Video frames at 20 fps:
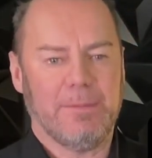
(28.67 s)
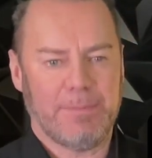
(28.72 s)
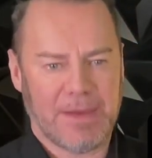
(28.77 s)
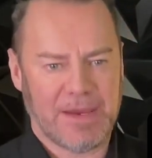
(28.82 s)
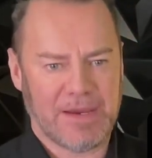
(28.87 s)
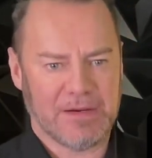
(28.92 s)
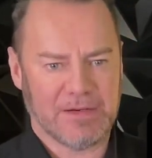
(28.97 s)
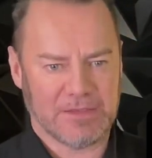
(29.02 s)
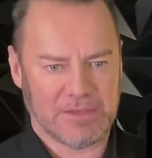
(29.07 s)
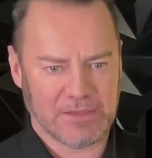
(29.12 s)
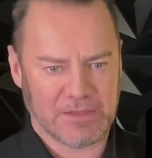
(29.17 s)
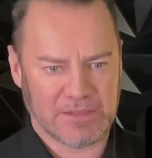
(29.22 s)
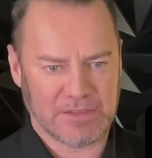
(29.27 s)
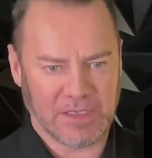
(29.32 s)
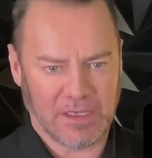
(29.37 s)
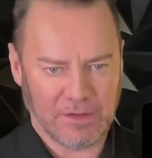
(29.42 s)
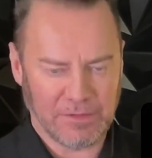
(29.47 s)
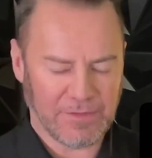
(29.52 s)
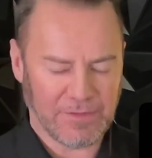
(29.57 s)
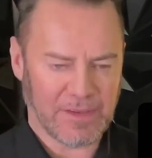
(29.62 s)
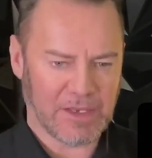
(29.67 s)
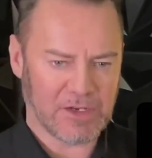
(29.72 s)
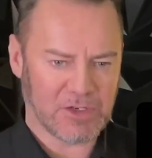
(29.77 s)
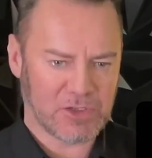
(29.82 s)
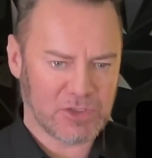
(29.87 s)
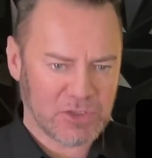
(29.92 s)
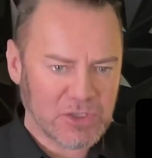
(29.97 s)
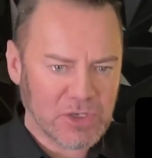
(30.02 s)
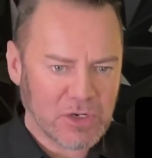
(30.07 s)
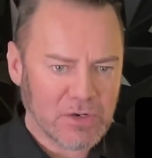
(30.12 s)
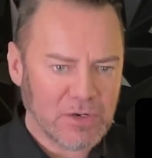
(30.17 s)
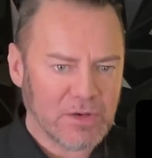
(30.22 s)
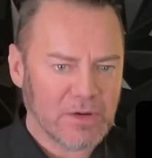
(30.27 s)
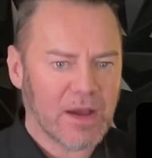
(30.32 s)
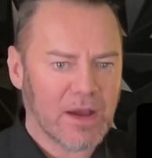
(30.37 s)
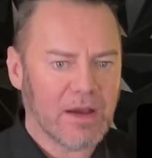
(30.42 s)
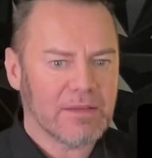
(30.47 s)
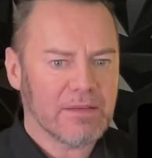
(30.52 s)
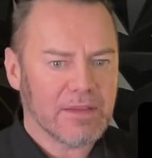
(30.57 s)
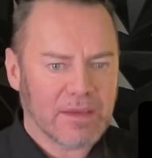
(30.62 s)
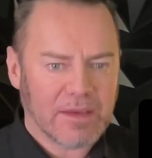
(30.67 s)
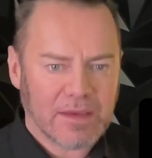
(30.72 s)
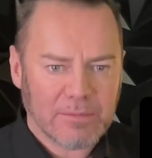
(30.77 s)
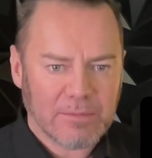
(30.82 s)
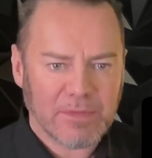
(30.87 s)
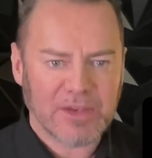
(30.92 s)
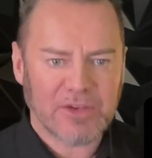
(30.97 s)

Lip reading: pairs yourself and show you how they can